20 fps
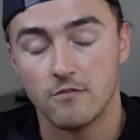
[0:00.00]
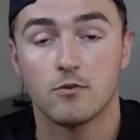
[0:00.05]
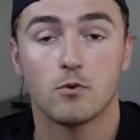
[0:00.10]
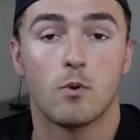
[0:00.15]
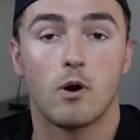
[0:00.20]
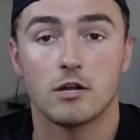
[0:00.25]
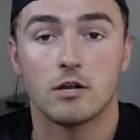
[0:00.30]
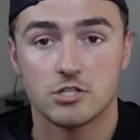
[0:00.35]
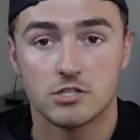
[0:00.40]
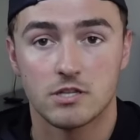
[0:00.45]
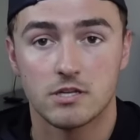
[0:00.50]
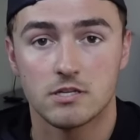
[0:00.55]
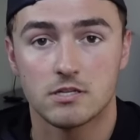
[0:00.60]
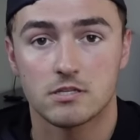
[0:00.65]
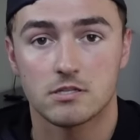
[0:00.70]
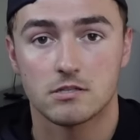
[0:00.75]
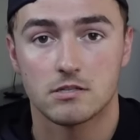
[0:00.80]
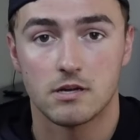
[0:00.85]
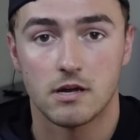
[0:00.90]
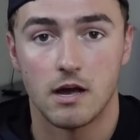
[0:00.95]
if you're watching
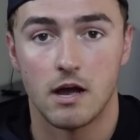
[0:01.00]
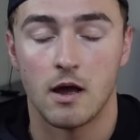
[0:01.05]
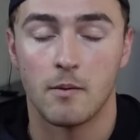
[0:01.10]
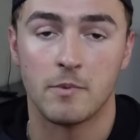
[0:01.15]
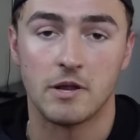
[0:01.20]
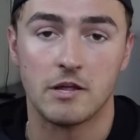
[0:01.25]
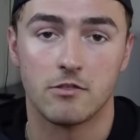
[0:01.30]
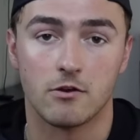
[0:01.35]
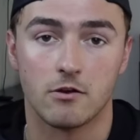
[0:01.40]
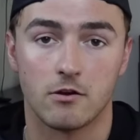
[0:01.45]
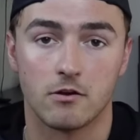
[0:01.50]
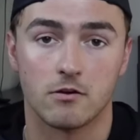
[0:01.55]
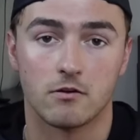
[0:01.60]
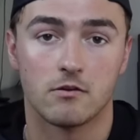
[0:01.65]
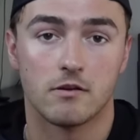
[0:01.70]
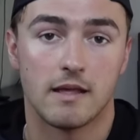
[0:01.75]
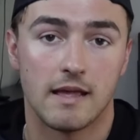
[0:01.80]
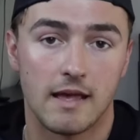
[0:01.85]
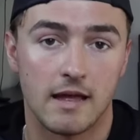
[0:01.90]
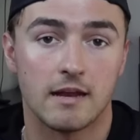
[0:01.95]
this, I'm
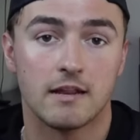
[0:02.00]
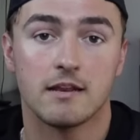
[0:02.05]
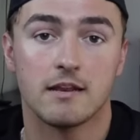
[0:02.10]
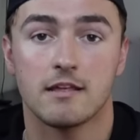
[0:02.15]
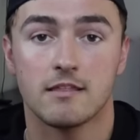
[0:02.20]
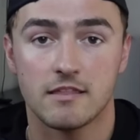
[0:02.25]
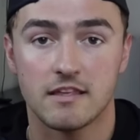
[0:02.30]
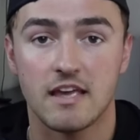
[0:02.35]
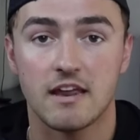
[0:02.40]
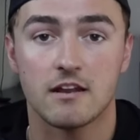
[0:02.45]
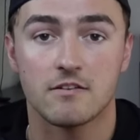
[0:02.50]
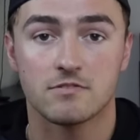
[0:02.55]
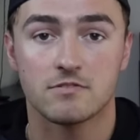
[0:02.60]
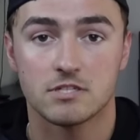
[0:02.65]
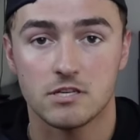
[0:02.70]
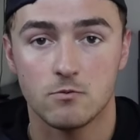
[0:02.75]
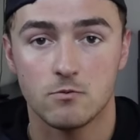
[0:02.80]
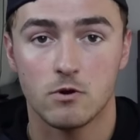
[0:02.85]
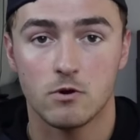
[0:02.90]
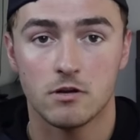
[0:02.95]
either editing the
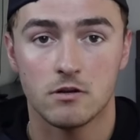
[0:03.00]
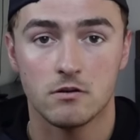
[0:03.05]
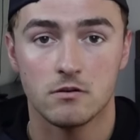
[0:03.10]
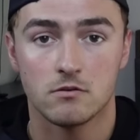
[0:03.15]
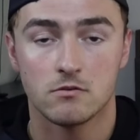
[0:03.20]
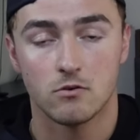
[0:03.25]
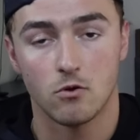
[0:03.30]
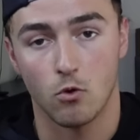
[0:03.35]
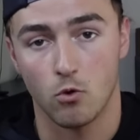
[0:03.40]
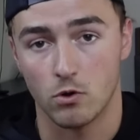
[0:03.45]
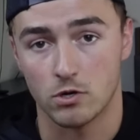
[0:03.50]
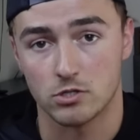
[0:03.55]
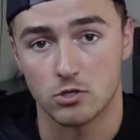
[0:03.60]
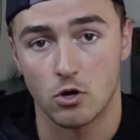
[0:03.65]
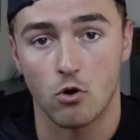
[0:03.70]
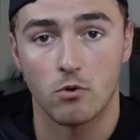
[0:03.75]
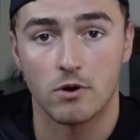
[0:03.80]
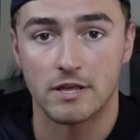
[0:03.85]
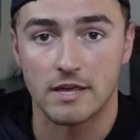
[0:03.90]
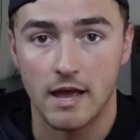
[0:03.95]
NFC one
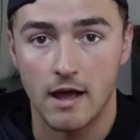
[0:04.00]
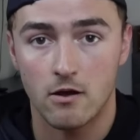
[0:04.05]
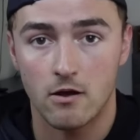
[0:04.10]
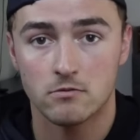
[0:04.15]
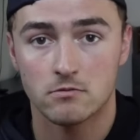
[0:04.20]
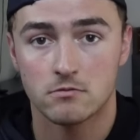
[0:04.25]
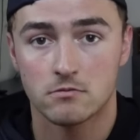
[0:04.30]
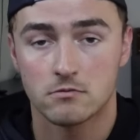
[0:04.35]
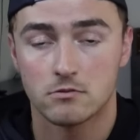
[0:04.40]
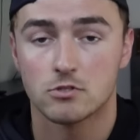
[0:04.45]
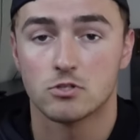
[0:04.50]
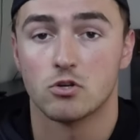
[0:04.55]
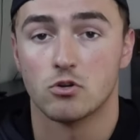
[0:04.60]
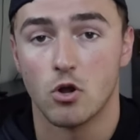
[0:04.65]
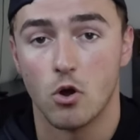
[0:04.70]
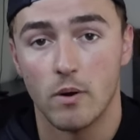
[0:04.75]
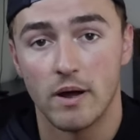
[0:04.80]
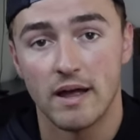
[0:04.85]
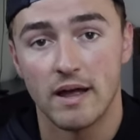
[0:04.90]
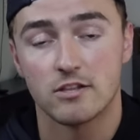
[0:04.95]
or it's already out.
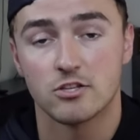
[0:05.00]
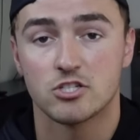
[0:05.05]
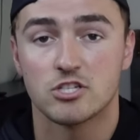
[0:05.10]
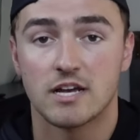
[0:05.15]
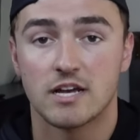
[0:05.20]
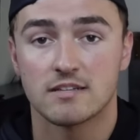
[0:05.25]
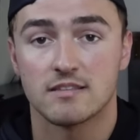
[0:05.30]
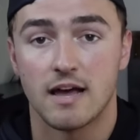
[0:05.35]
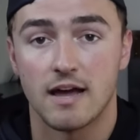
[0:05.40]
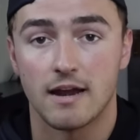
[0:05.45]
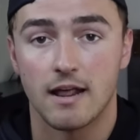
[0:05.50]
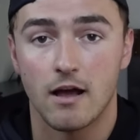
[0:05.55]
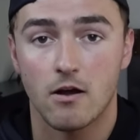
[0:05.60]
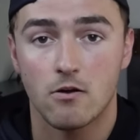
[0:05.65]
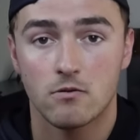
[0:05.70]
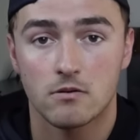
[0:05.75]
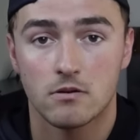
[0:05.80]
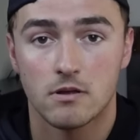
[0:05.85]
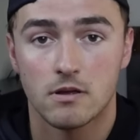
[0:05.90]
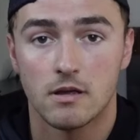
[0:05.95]
So go ahead and check
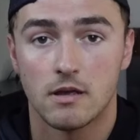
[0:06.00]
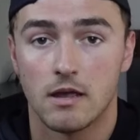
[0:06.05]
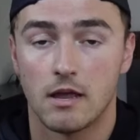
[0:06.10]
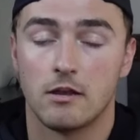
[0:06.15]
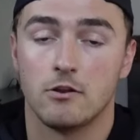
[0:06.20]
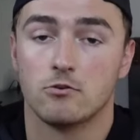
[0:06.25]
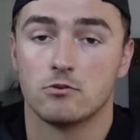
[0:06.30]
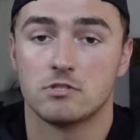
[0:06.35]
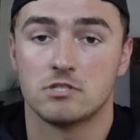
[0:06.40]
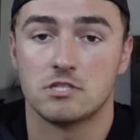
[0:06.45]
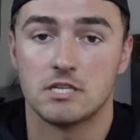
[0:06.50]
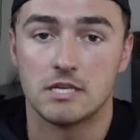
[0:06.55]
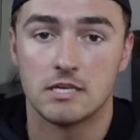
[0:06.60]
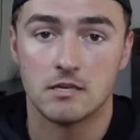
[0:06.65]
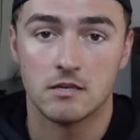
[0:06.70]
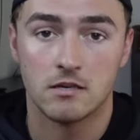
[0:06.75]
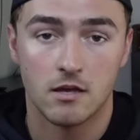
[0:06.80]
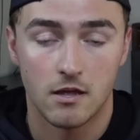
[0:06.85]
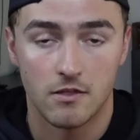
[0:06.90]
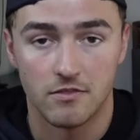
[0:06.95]
that out and you'll
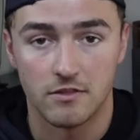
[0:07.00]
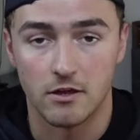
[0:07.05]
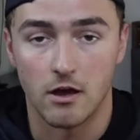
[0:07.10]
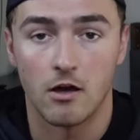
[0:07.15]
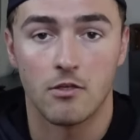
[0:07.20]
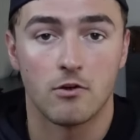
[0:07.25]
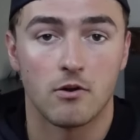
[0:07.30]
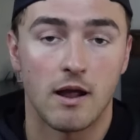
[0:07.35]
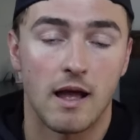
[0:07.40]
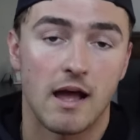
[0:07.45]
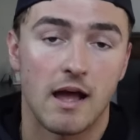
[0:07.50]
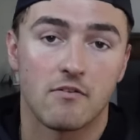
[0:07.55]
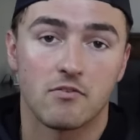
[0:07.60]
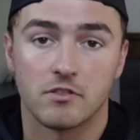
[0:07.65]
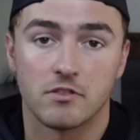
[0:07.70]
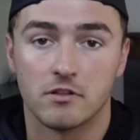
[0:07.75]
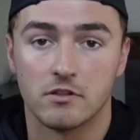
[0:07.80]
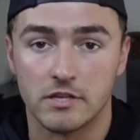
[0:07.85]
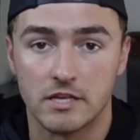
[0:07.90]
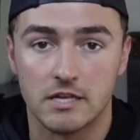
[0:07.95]
see the other
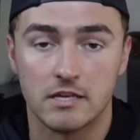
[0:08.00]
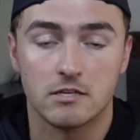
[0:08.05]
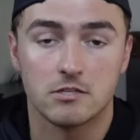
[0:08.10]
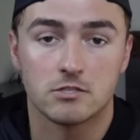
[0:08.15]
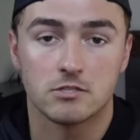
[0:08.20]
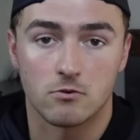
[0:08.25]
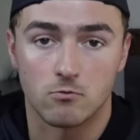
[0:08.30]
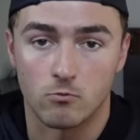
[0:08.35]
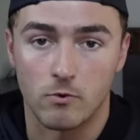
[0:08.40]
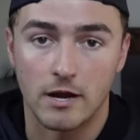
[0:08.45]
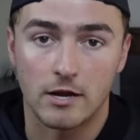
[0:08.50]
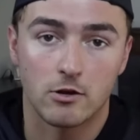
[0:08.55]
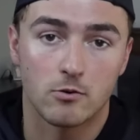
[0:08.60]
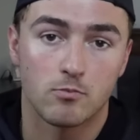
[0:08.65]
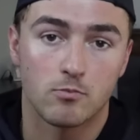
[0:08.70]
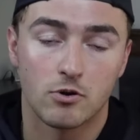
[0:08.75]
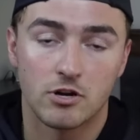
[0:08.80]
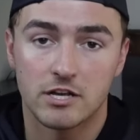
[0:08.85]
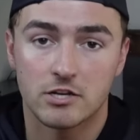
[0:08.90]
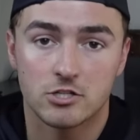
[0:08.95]
half of the league's
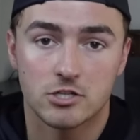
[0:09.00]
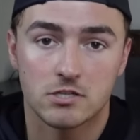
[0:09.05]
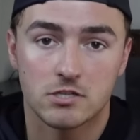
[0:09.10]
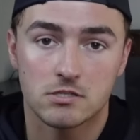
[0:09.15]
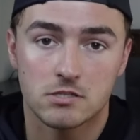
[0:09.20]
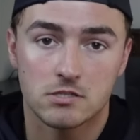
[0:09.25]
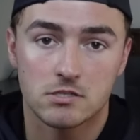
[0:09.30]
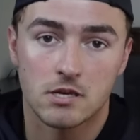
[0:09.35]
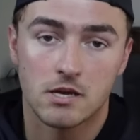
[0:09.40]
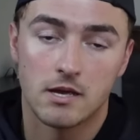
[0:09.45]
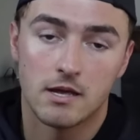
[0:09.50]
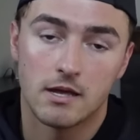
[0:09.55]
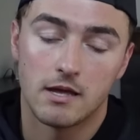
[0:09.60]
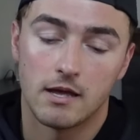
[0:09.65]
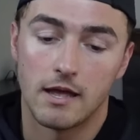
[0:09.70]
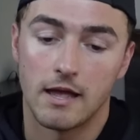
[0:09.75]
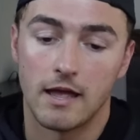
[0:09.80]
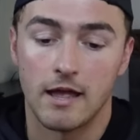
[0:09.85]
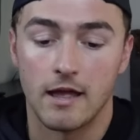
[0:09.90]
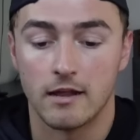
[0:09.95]
record predictions.
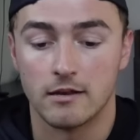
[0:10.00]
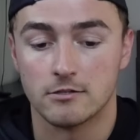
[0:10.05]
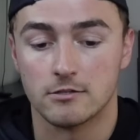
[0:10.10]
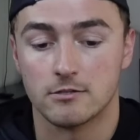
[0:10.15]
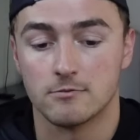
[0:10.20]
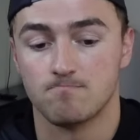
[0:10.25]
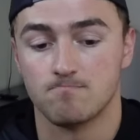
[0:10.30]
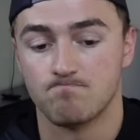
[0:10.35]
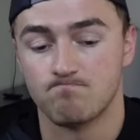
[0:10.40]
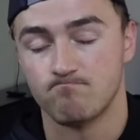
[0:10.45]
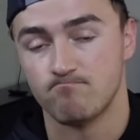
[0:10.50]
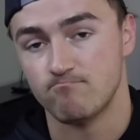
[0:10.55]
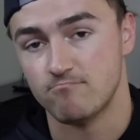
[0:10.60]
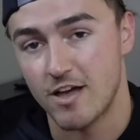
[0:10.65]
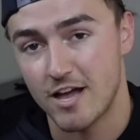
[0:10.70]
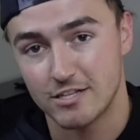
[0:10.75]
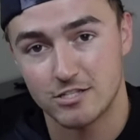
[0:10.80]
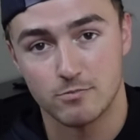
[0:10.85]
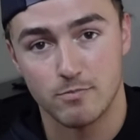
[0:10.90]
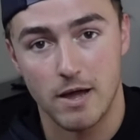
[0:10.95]
And
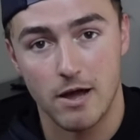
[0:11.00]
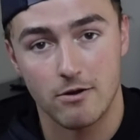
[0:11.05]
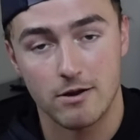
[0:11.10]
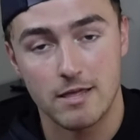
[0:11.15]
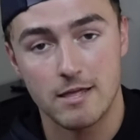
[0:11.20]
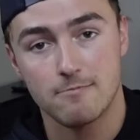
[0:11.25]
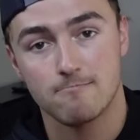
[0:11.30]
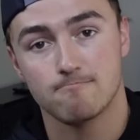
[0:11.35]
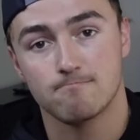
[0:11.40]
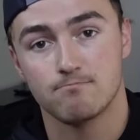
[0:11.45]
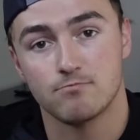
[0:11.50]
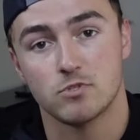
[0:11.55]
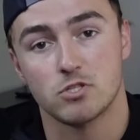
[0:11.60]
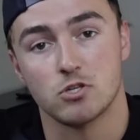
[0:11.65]
that's about it.